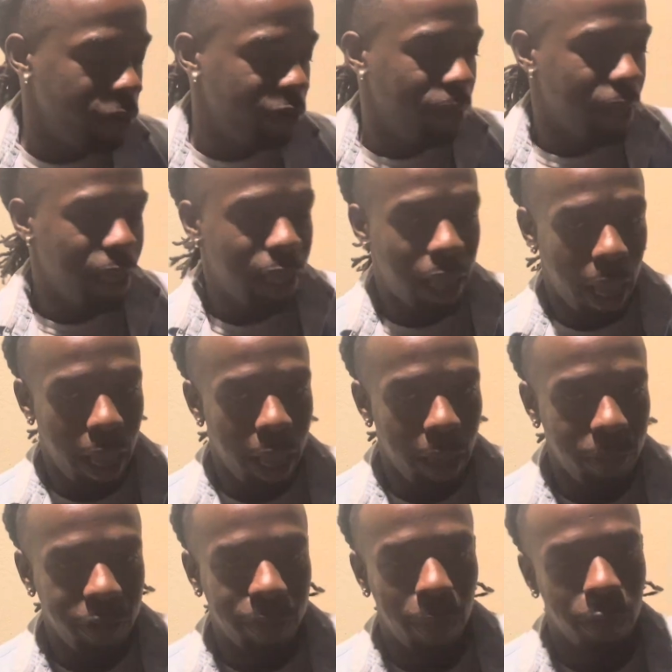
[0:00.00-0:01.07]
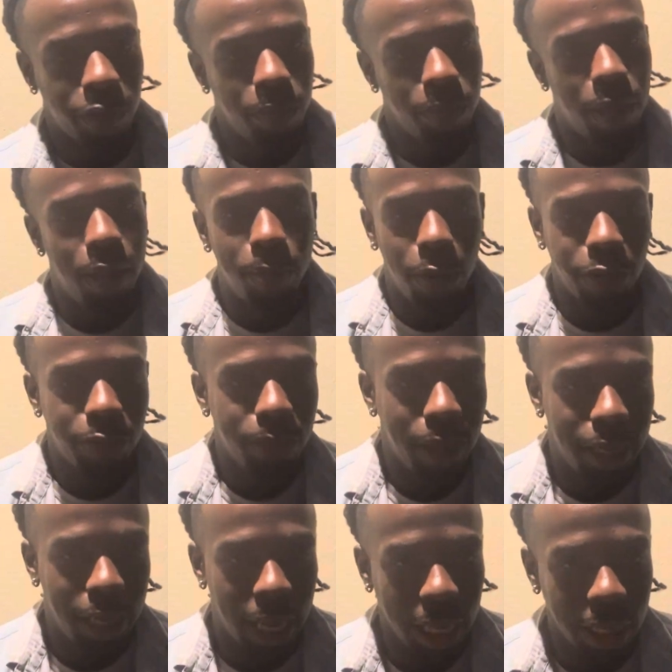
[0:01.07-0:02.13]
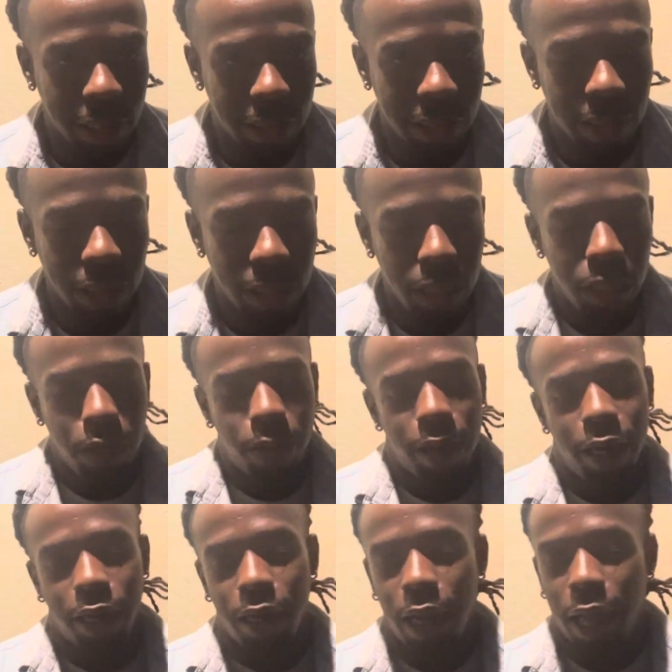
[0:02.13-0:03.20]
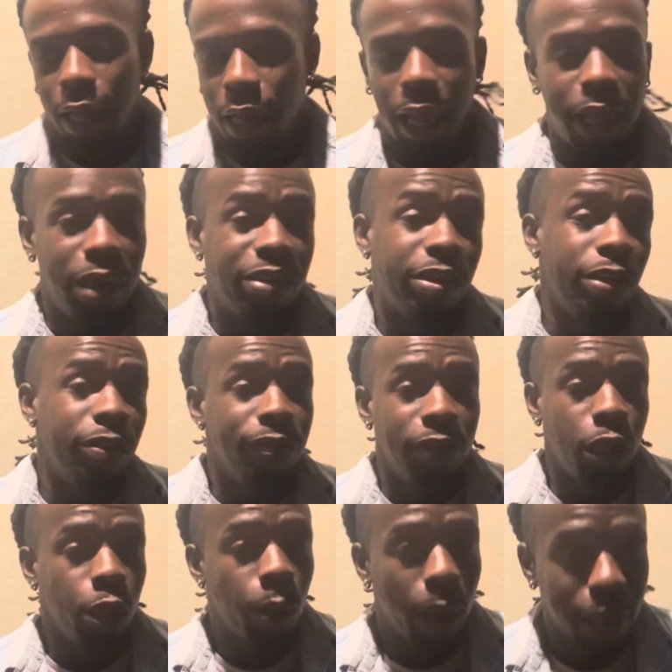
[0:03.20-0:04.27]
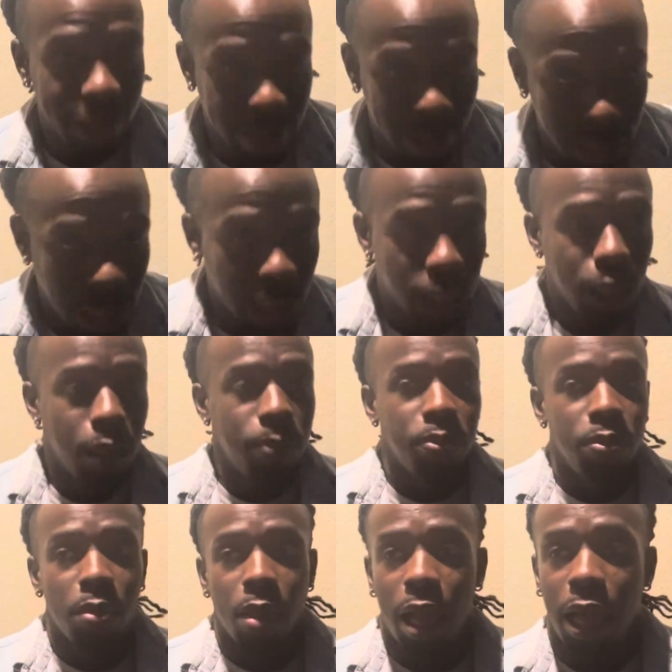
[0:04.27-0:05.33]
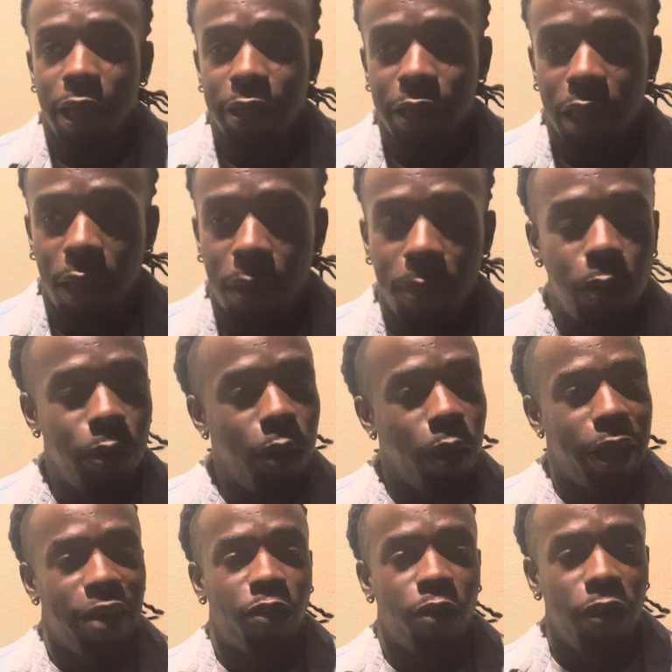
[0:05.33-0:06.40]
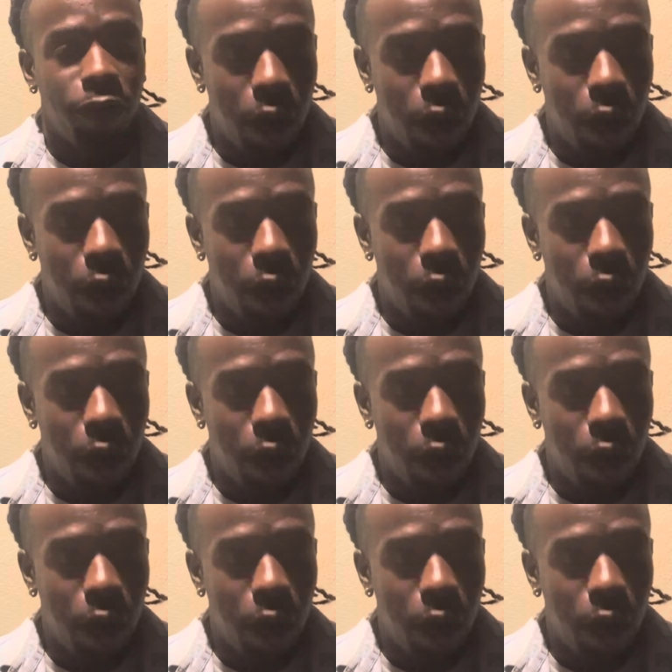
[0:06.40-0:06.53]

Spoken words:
play games most of my days, right? And like in a certain video I said, I mean, we only have 24